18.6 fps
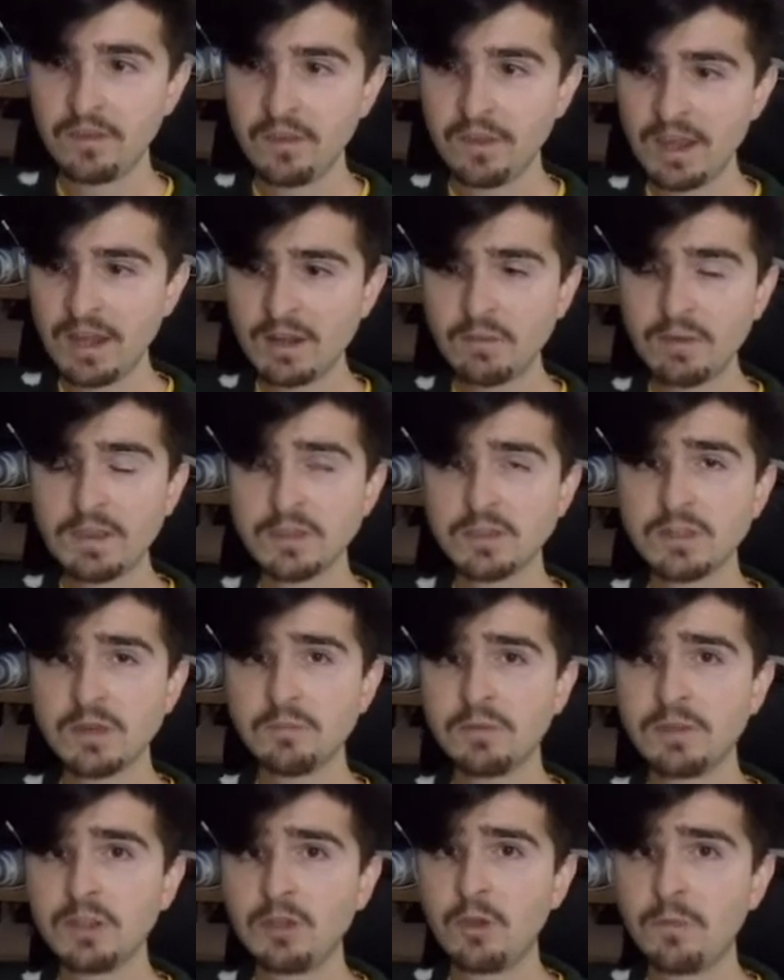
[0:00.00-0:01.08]
Anyway,
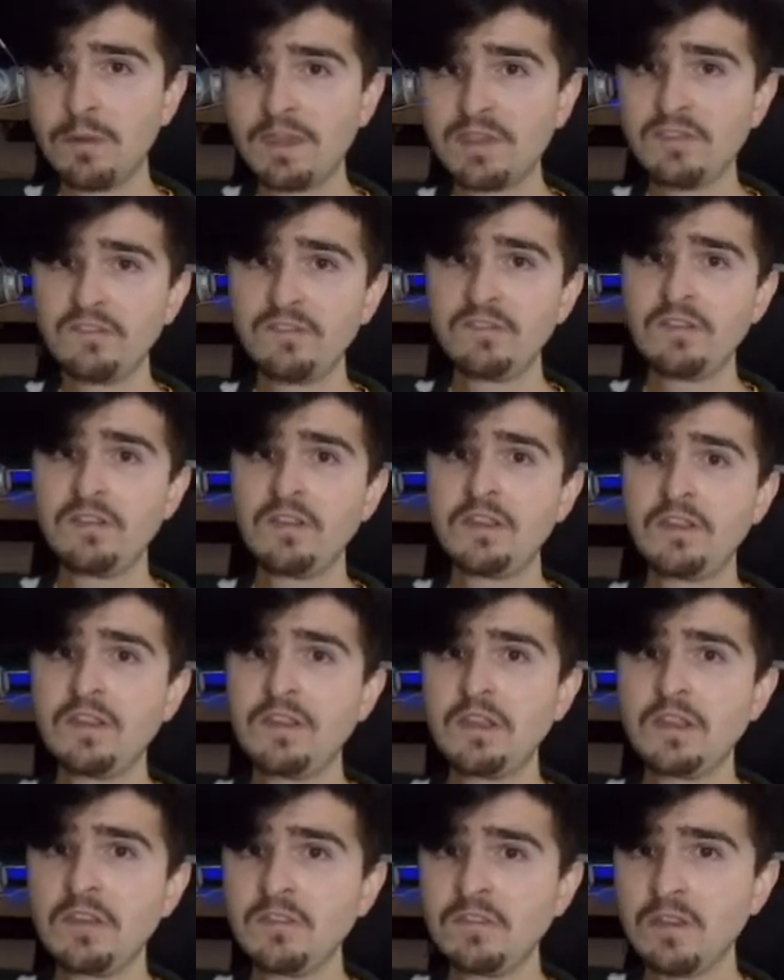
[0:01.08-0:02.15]
jump in the comments.
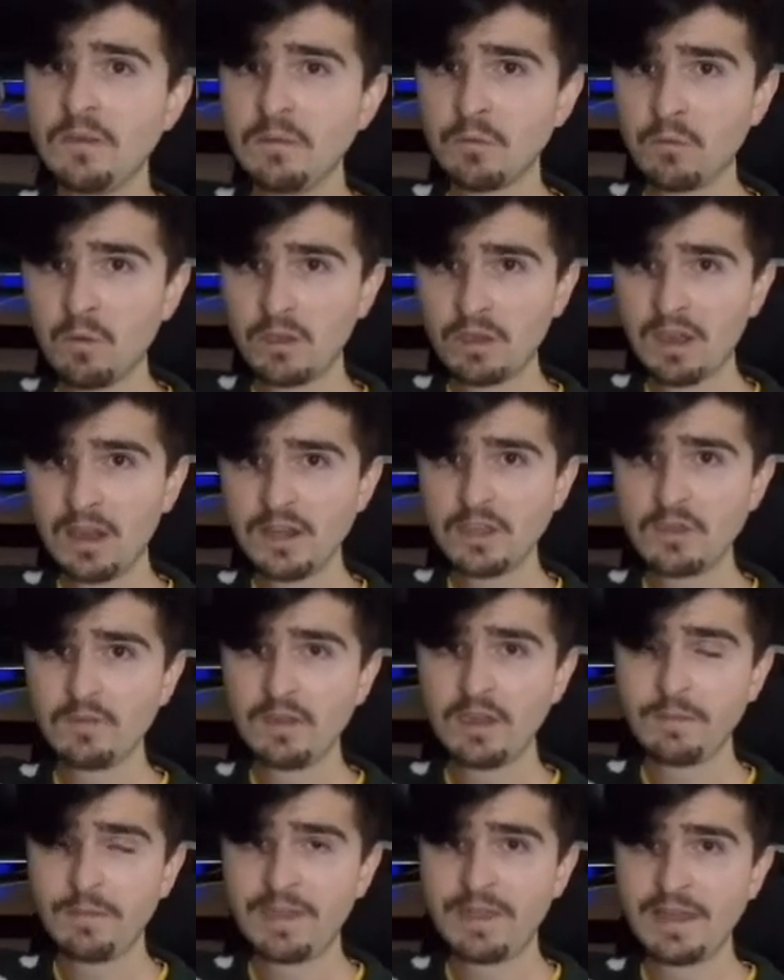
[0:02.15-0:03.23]
Tell me what colour you
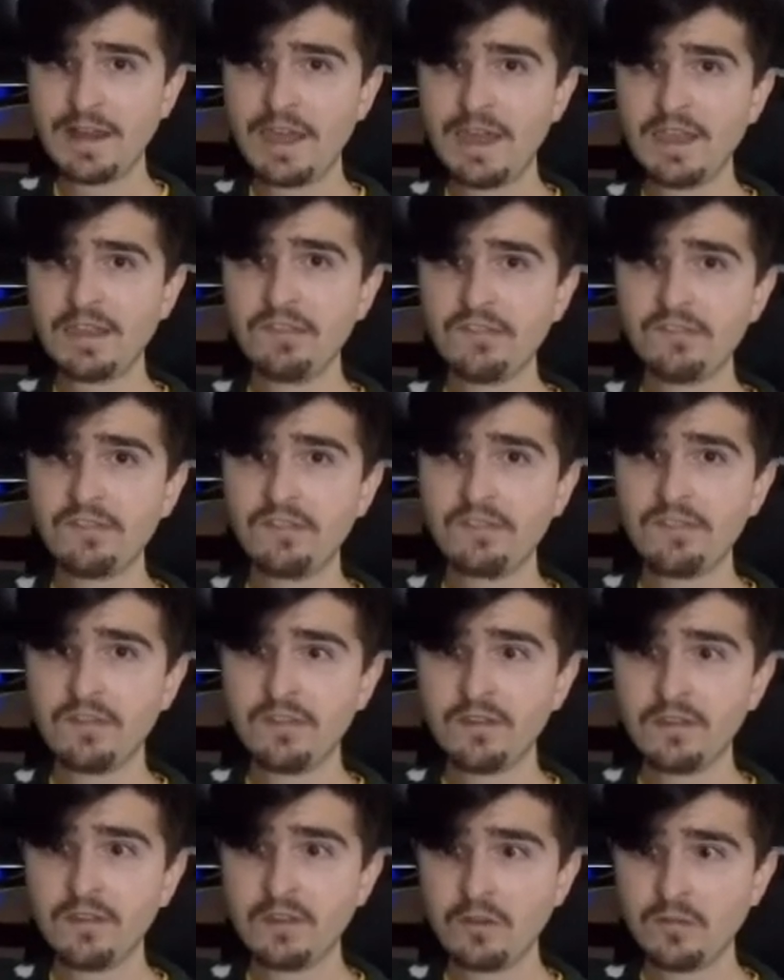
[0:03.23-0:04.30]
recommend the lights.
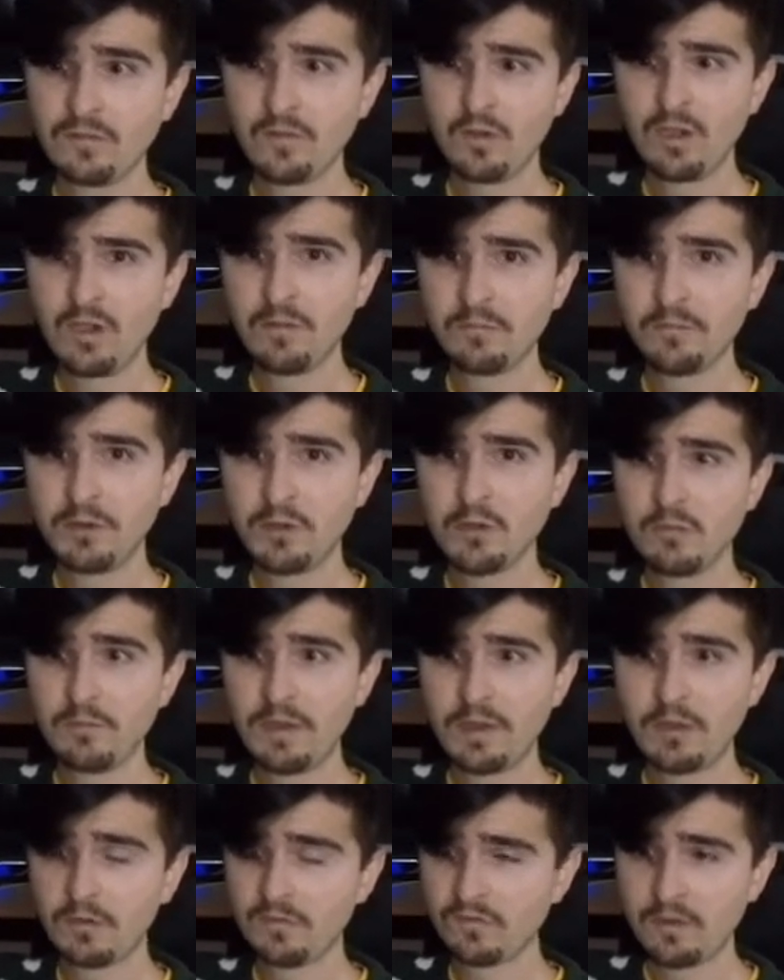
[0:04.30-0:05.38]
Because I went on blue, but
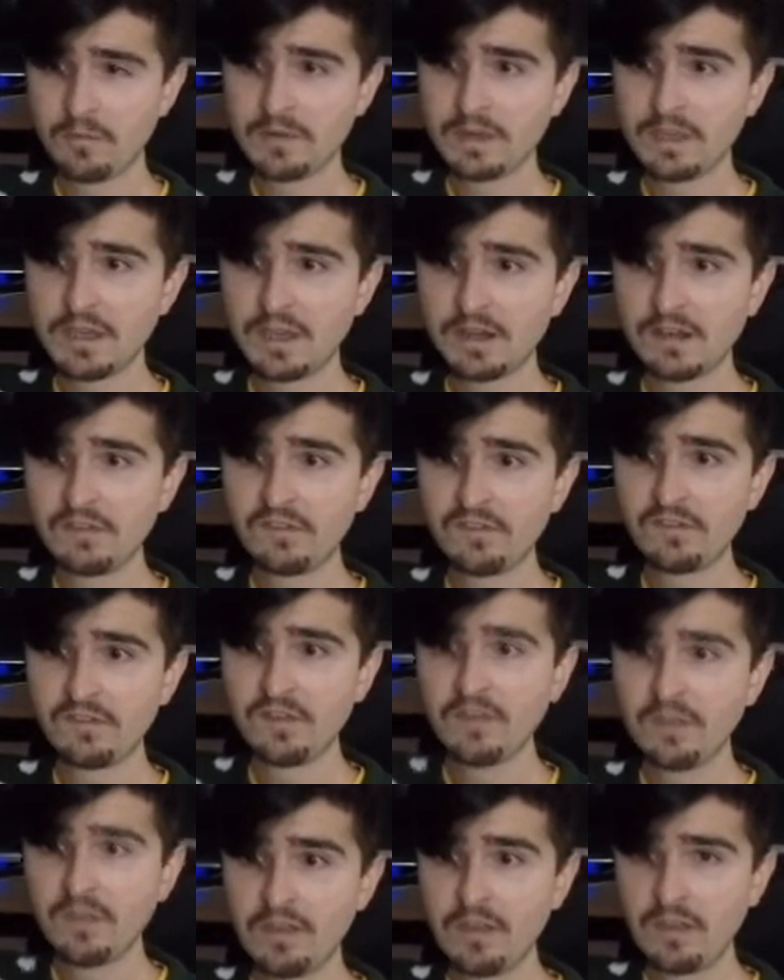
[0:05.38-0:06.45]
I've got so many colours.
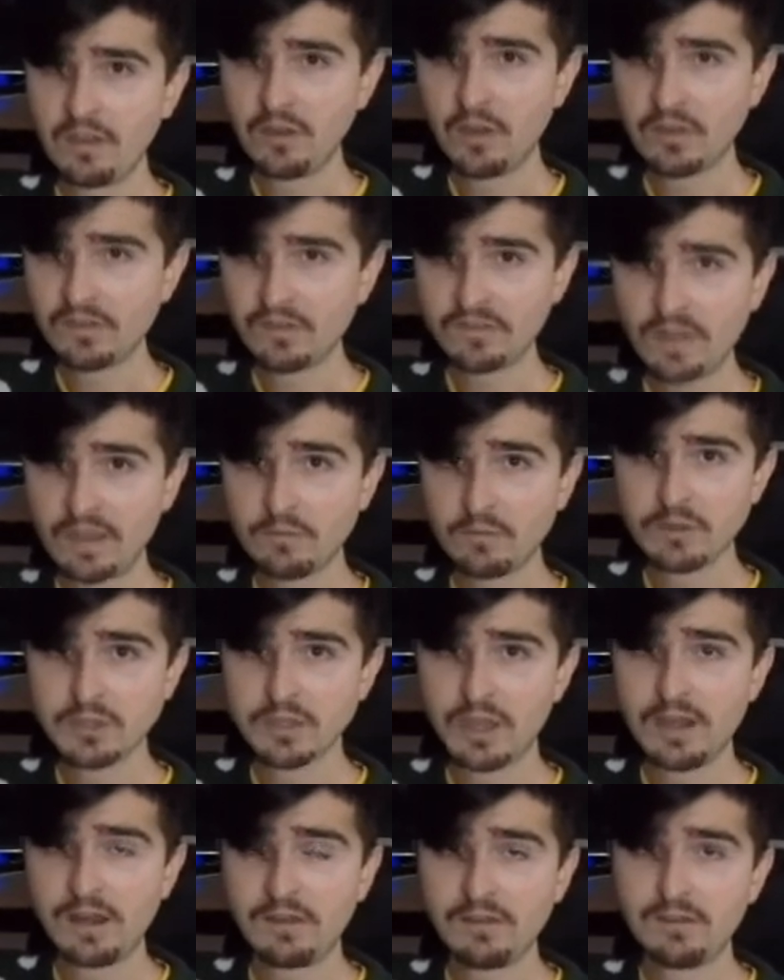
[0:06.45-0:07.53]
Can't decide which
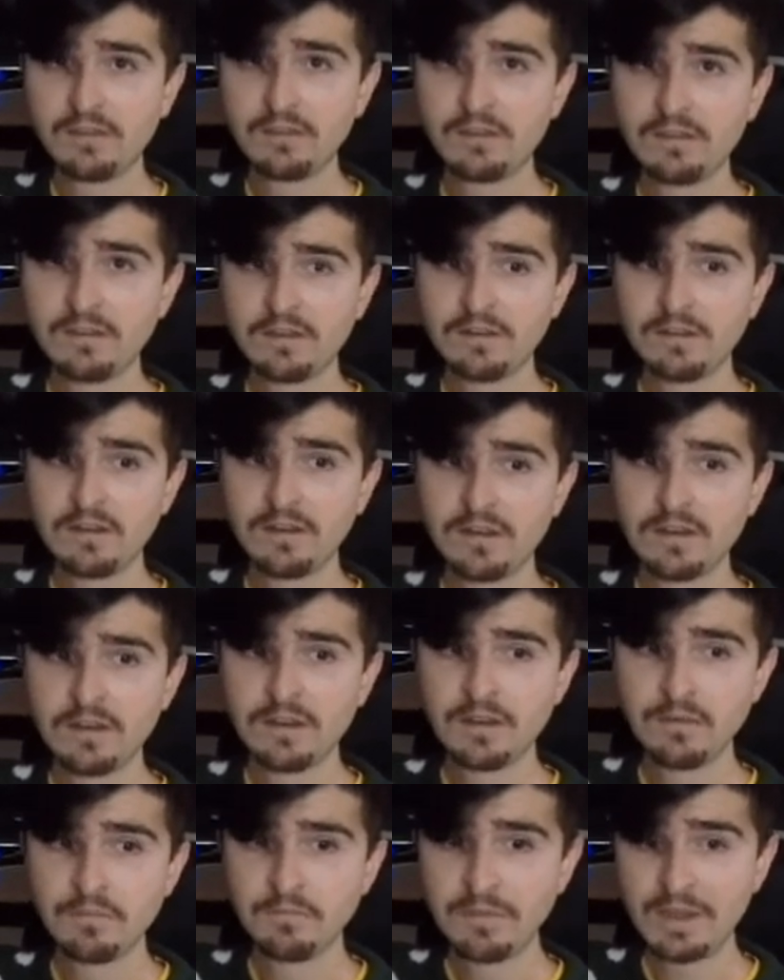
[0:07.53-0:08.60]
colour.
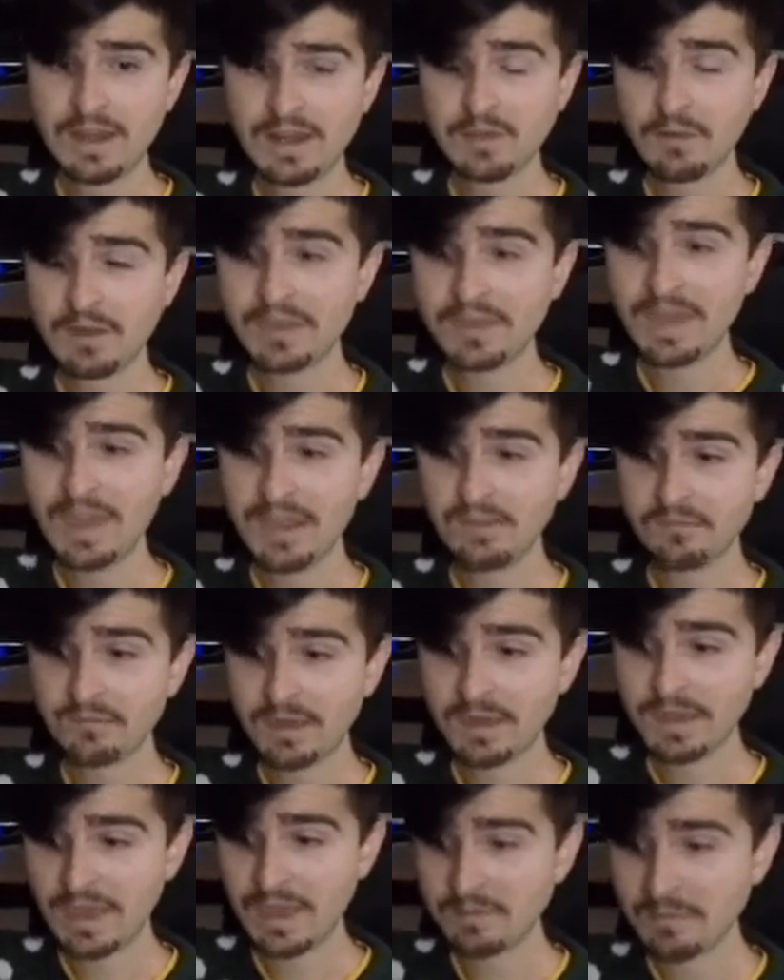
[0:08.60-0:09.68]
But anyway, that is
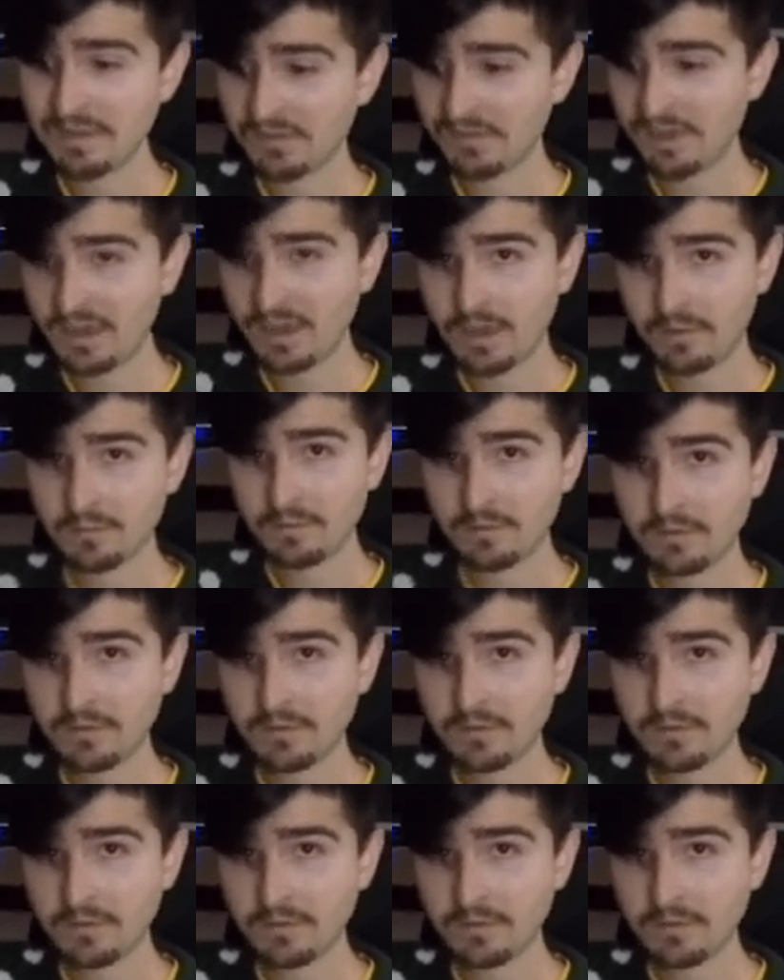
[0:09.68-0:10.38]
my gaming setup.